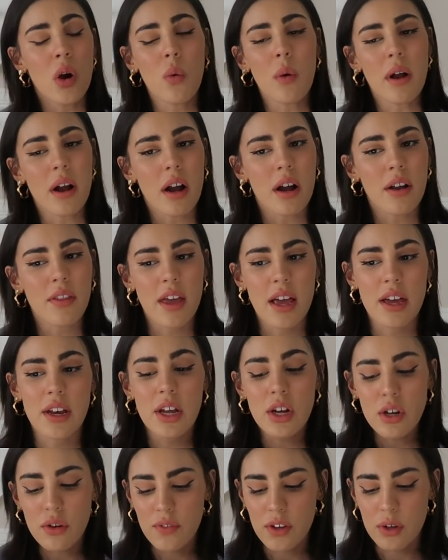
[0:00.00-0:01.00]
where they had
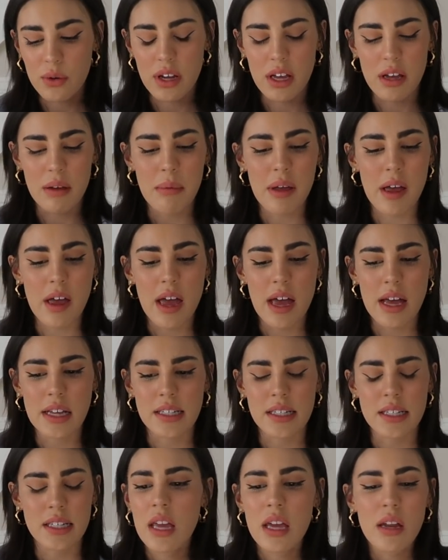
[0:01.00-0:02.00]
interviewed him,
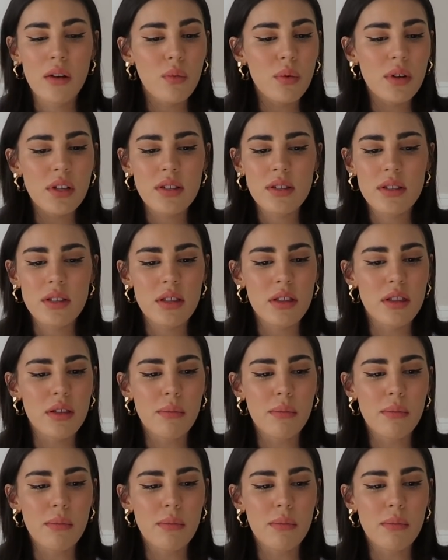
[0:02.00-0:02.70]
and it was